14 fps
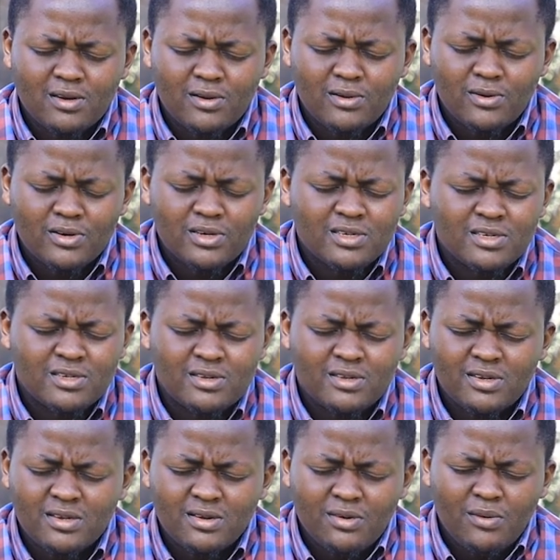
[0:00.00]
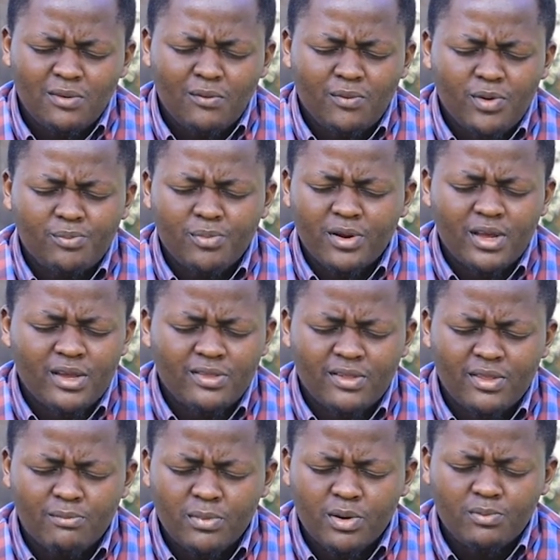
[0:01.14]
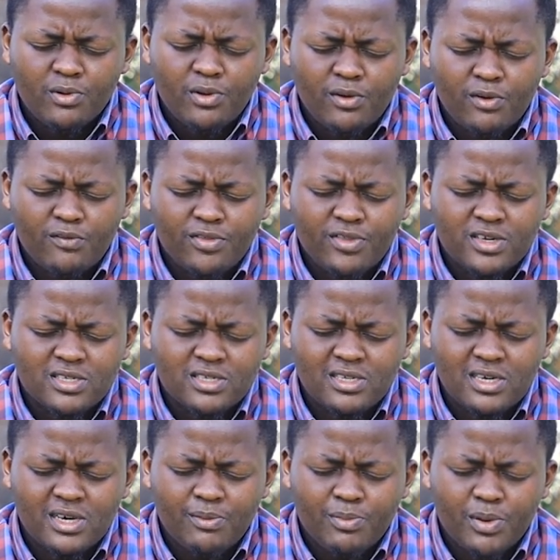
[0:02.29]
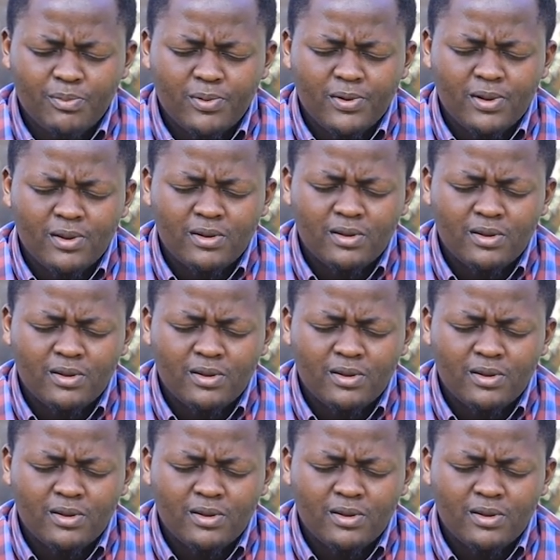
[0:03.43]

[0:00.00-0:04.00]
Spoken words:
Lord, we pray that the memory of these dear people